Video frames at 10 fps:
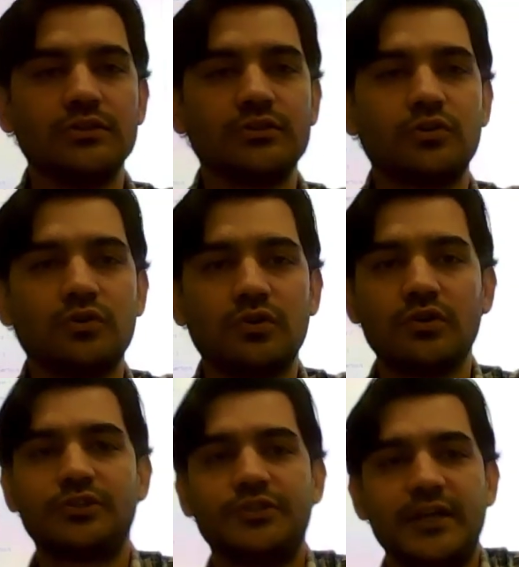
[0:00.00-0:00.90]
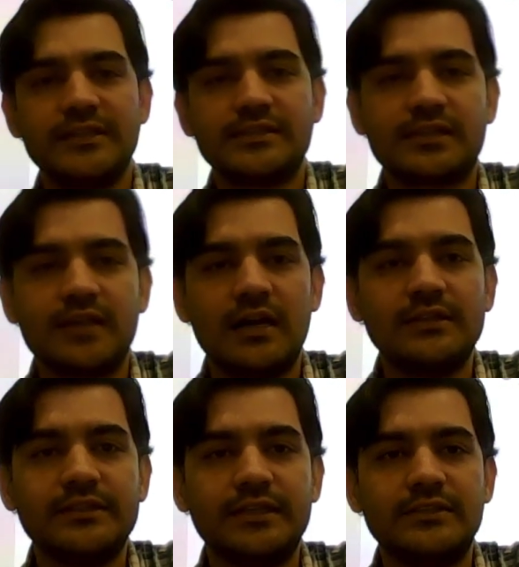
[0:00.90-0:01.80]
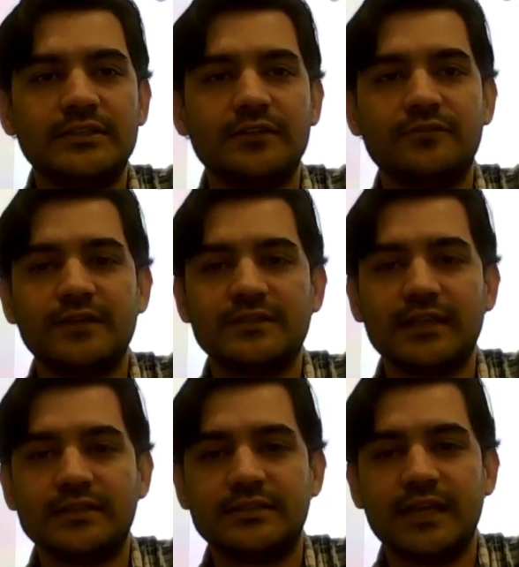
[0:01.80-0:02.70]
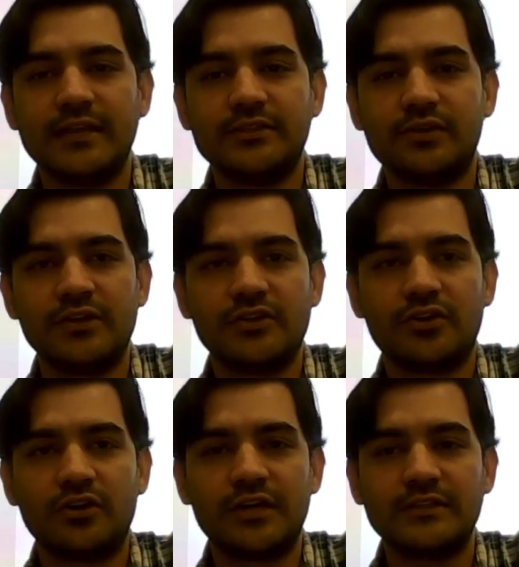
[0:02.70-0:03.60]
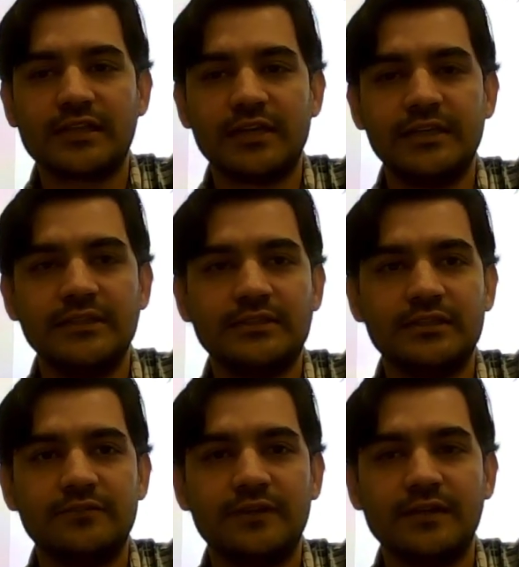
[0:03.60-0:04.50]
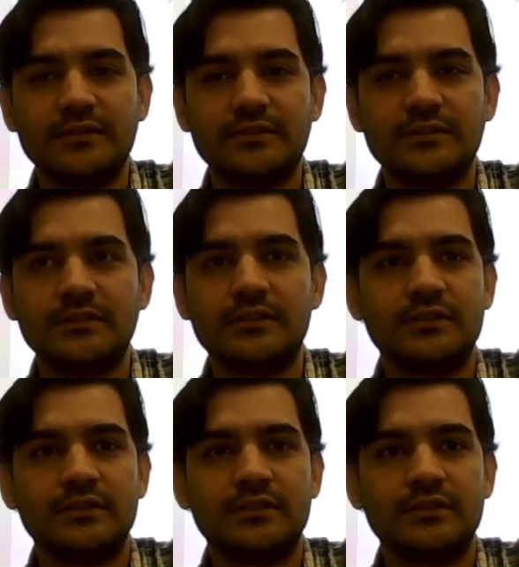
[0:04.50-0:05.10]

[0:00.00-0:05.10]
So Tresca yield surface, it says you can draw Tresca yield surface